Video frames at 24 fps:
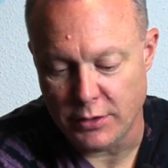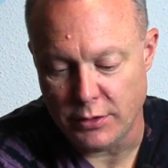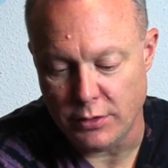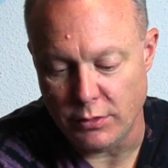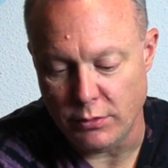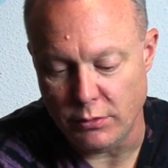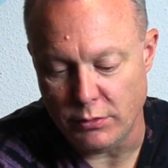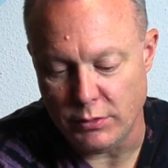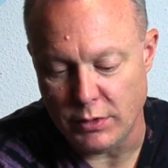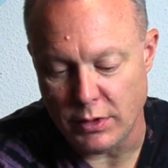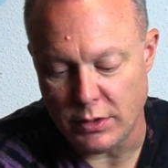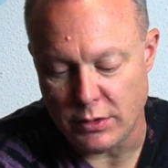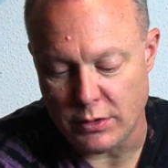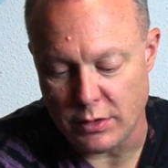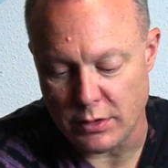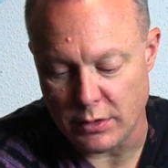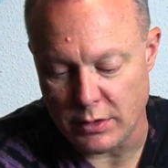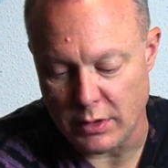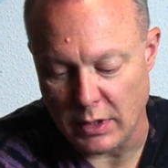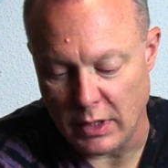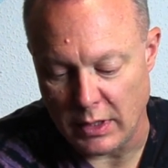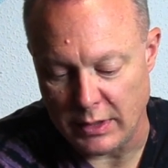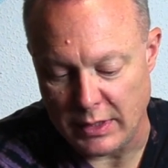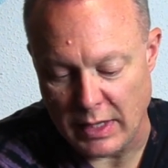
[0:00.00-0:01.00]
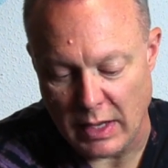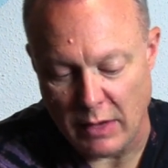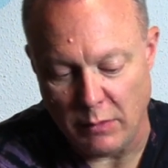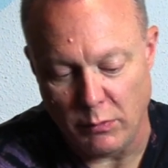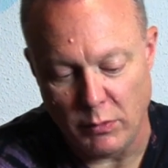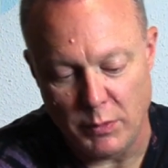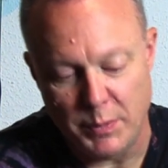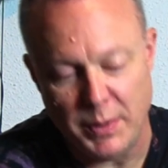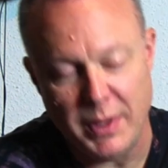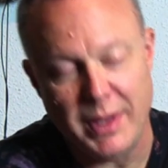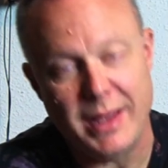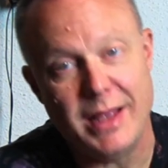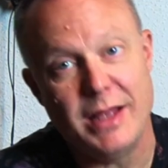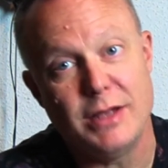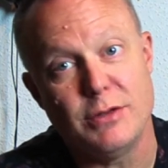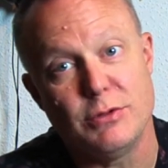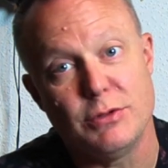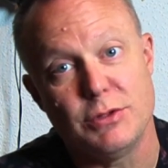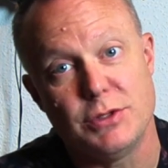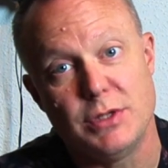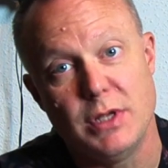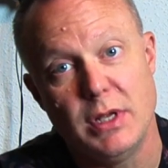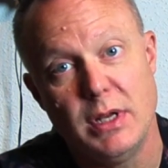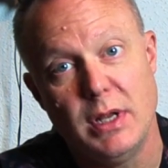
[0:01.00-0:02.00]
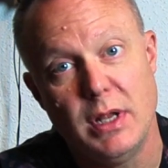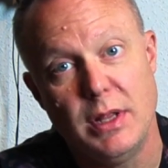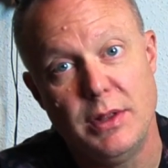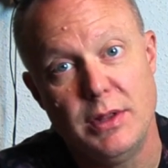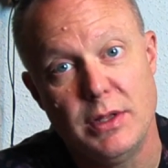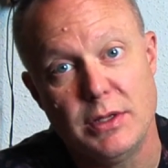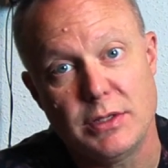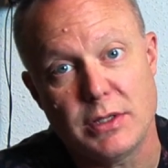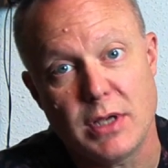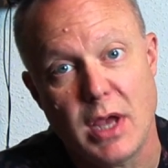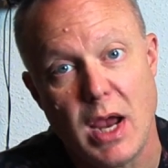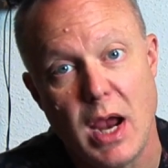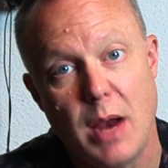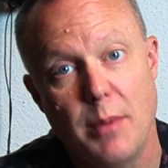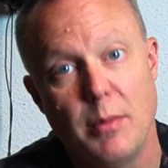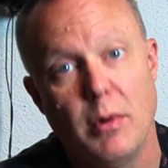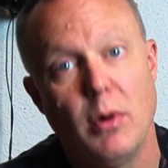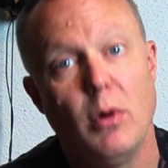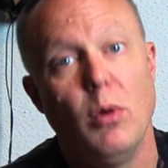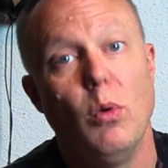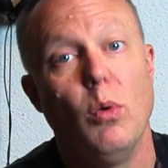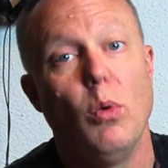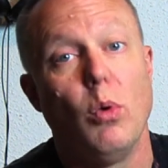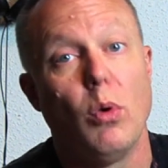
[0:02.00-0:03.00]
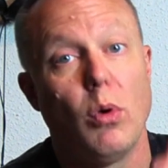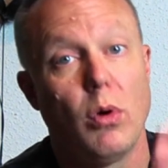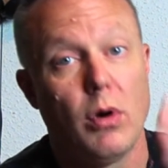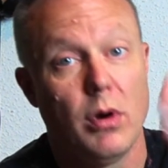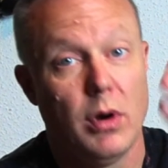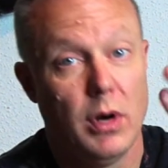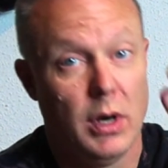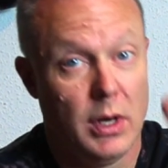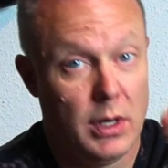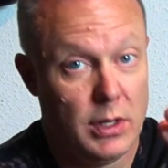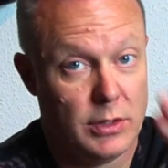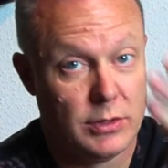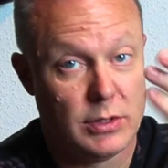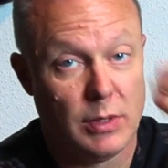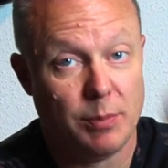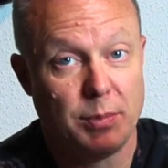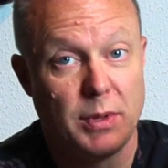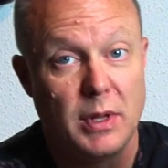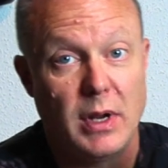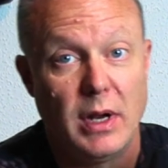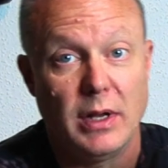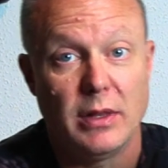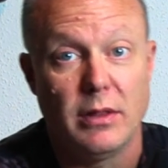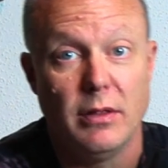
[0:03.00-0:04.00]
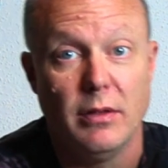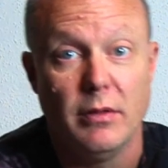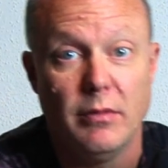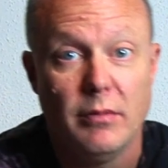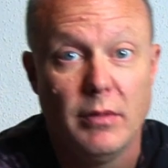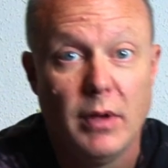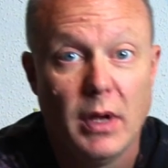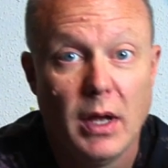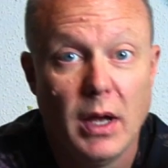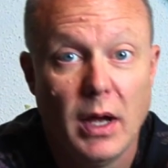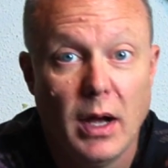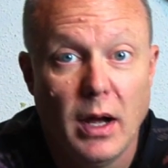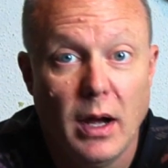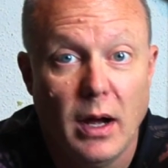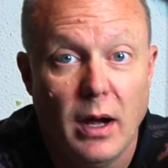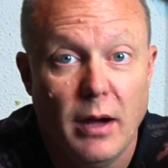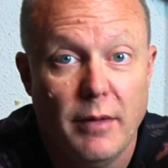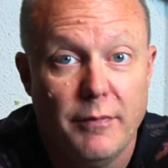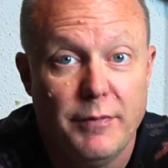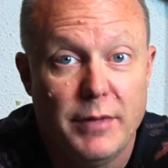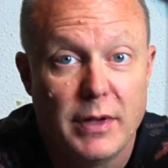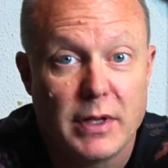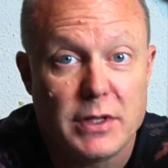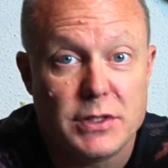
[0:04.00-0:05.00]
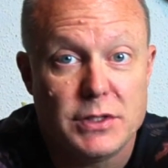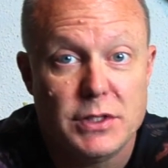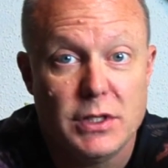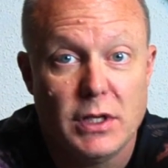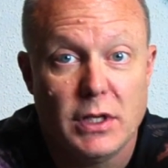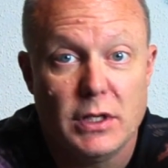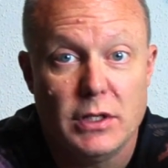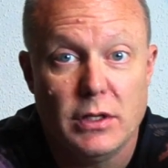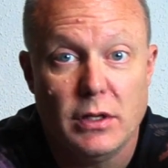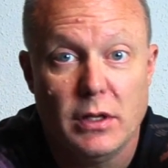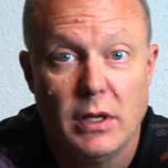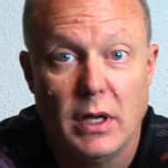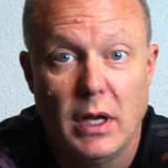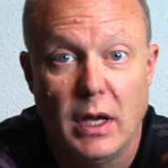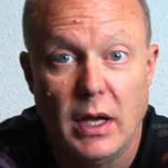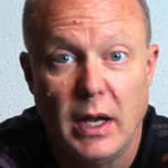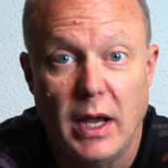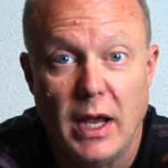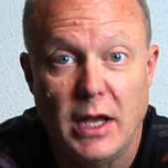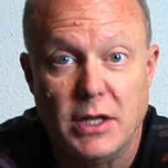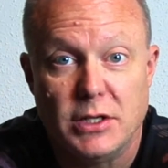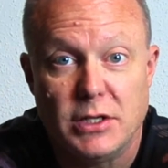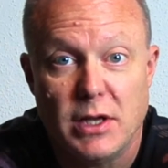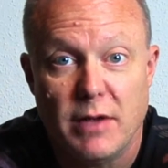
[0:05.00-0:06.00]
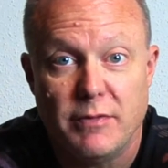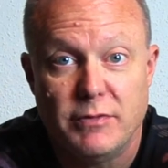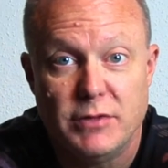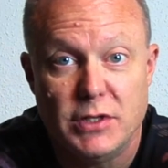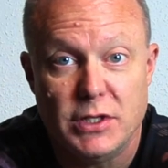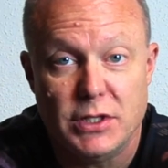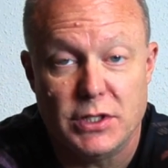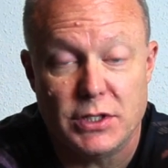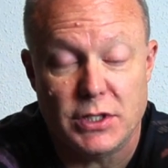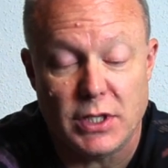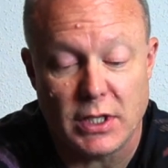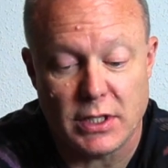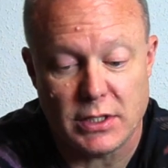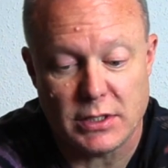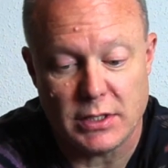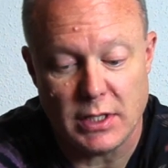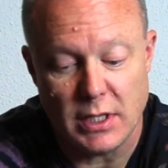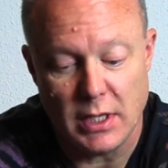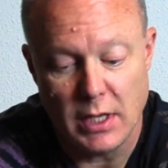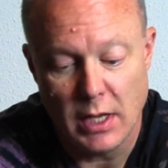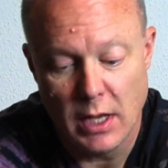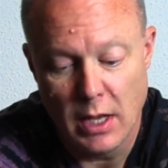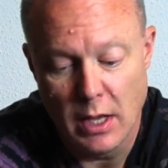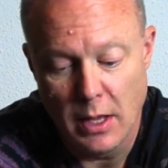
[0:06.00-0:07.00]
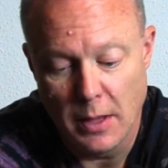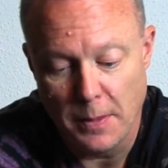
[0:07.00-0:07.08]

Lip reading: that would be interested in this camera, or something like the VIXIA HF G60,